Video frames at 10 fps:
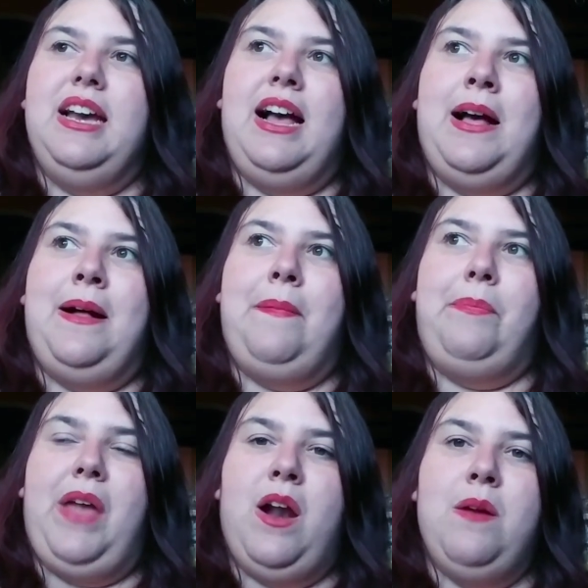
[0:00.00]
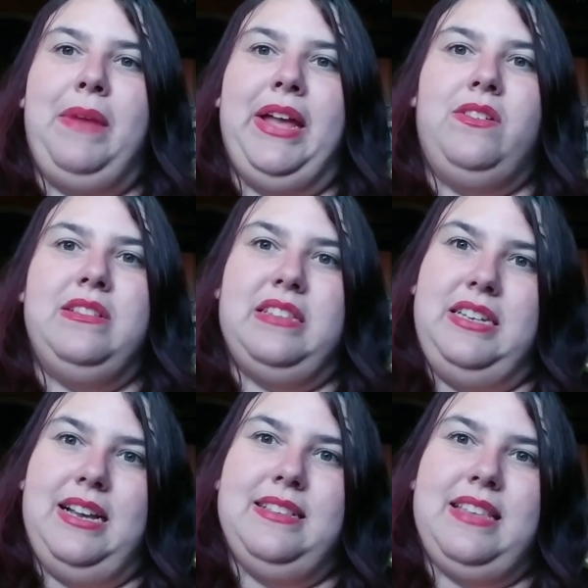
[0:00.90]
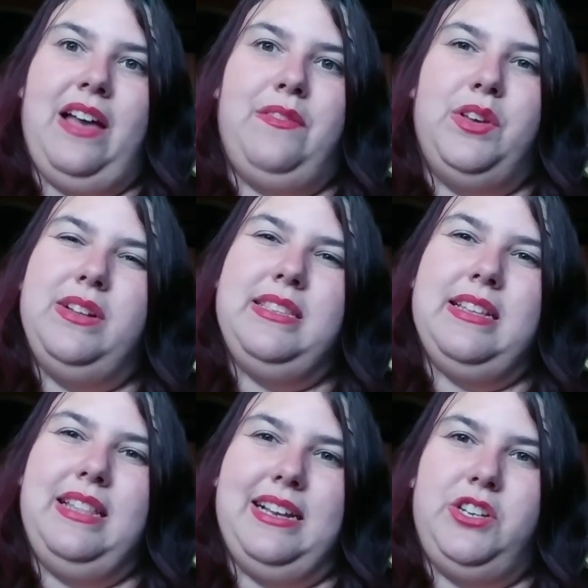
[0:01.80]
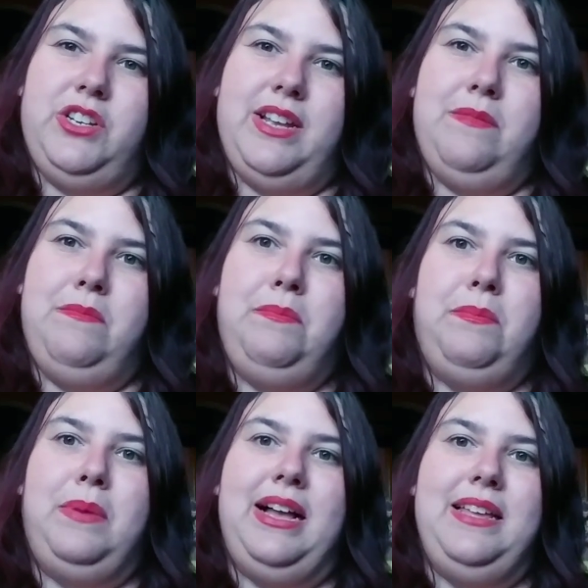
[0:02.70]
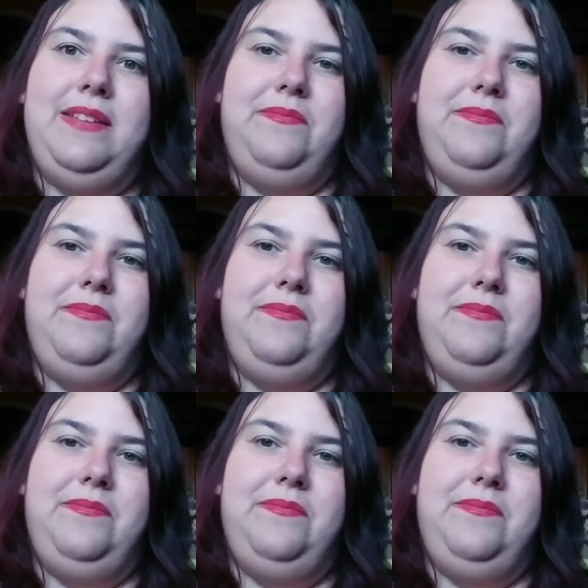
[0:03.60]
Our Michaels does have a good selection, but